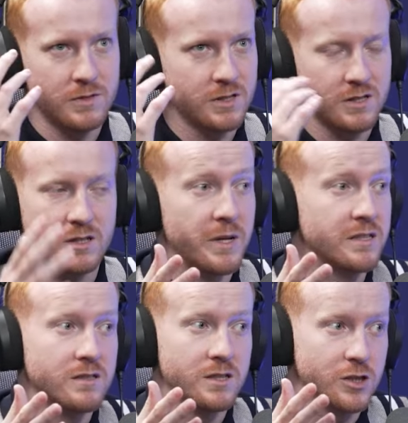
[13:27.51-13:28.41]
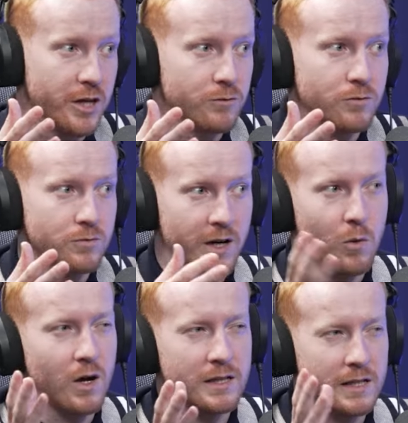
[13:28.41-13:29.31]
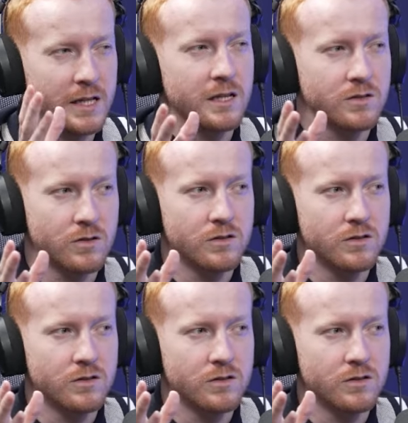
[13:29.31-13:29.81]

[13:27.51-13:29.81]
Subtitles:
just expenses in general, they're quite lenient